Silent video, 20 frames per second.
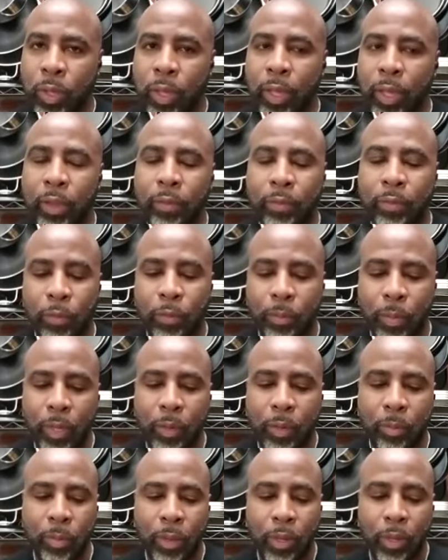And for
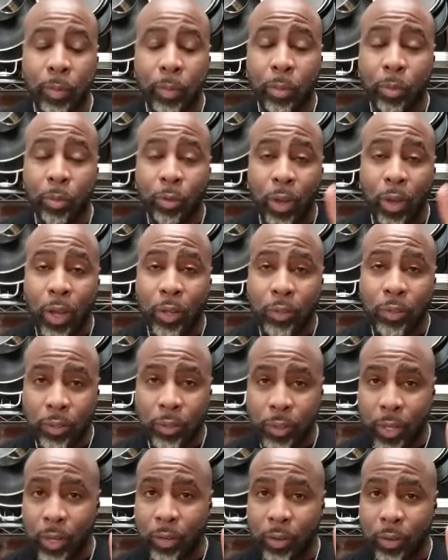me being a
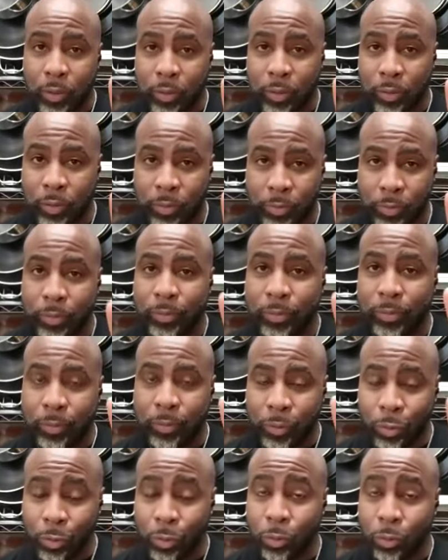procrastinator
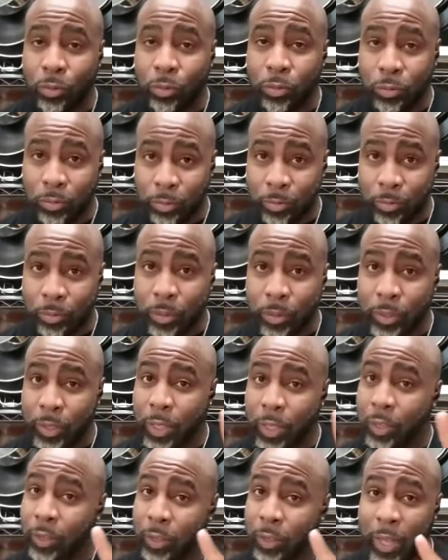too, because
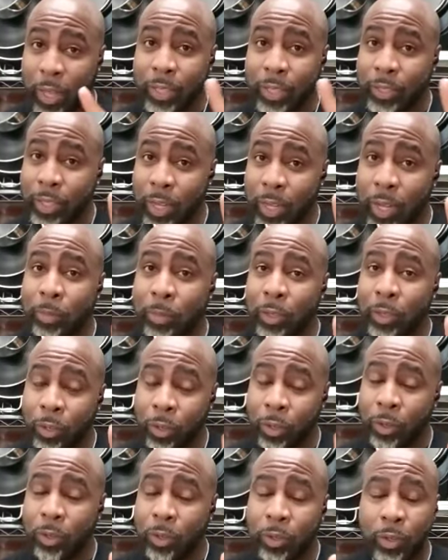I could have had time to
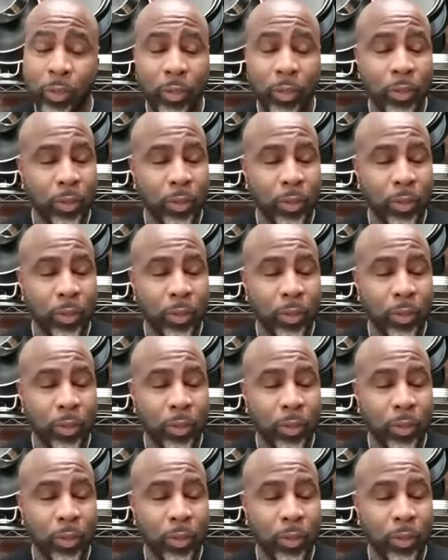learn.